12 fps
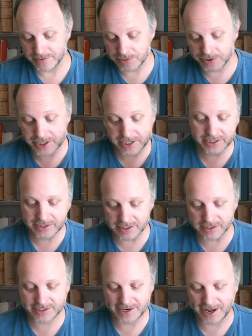Well, he gets an
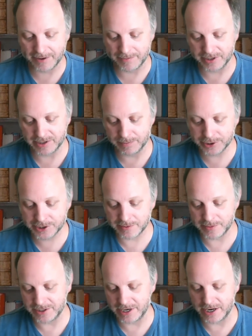assignment that puts
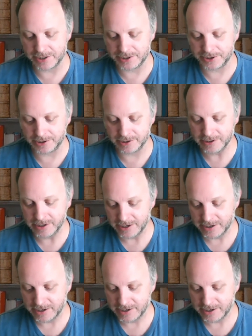him in danger,